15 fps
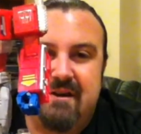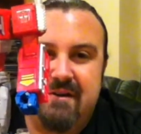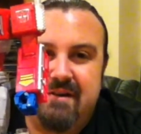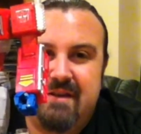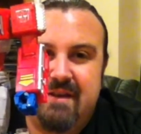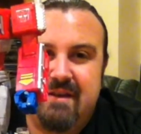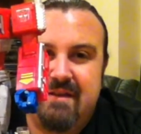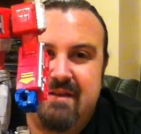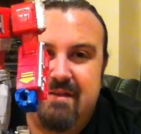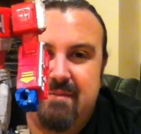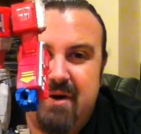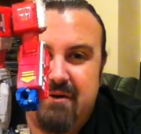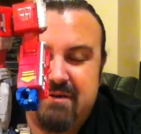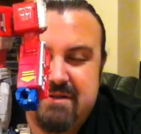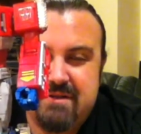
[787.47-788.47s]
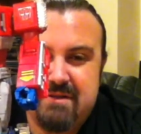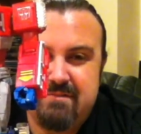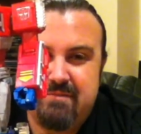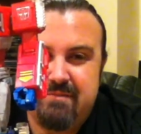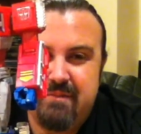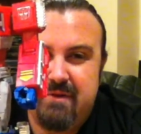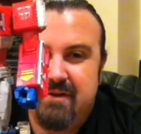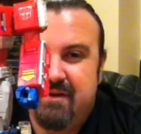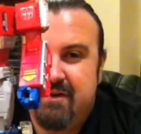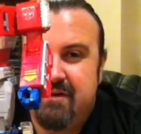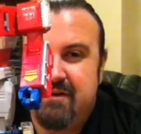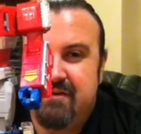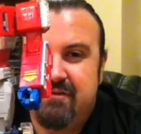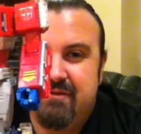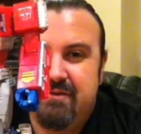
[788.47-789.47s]
I think, the most I
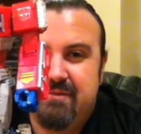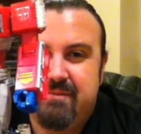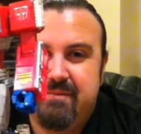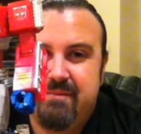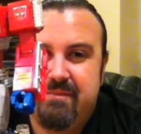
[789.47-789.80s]
heard, or